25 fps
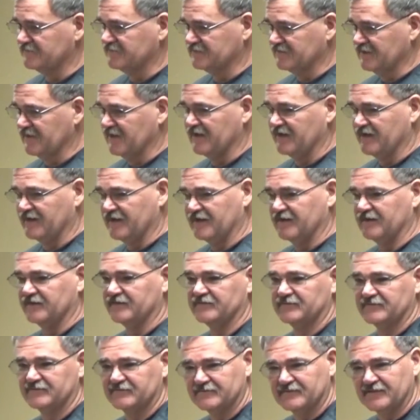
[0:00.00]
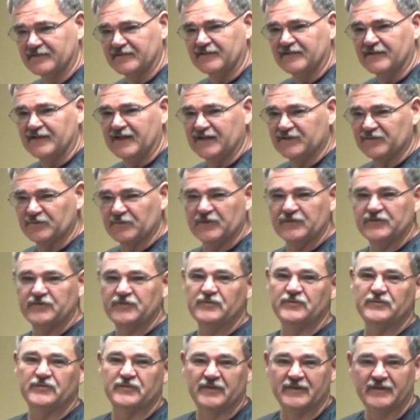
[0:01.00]
saying, hey, that's what
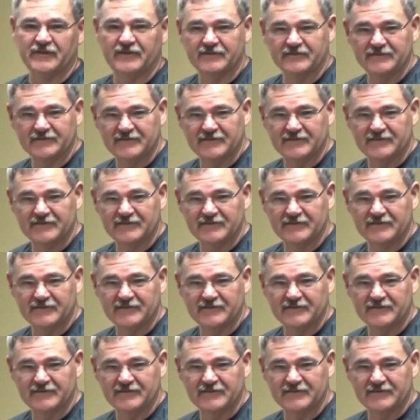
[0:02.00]
you think.